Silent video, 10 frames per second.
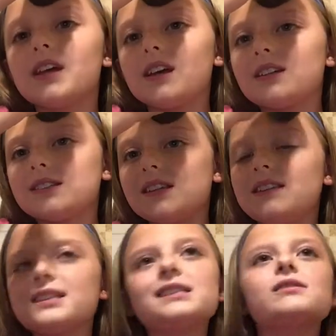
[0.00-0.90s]
See,
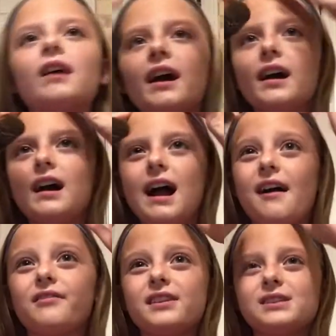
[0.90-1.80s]
this is why I
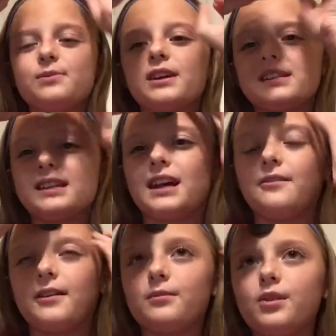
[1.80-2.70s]
have this, because like if
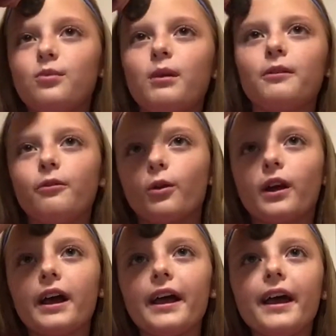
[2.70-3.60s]
I'm doing my
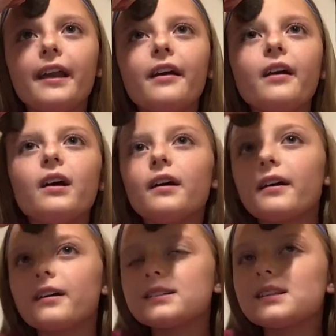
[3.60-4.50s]
forehead
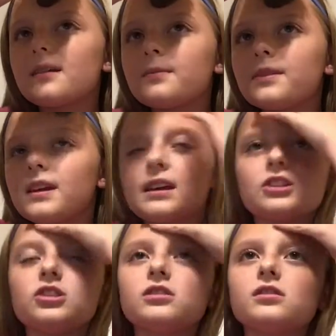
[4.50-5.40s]
or something,
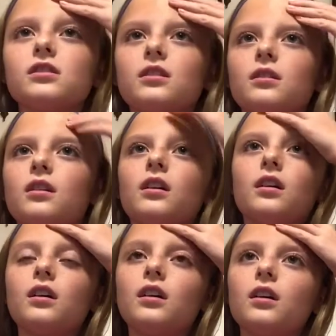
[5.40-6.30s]
it's just gonna,
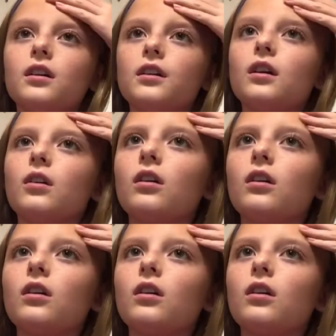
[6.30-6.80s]
you know.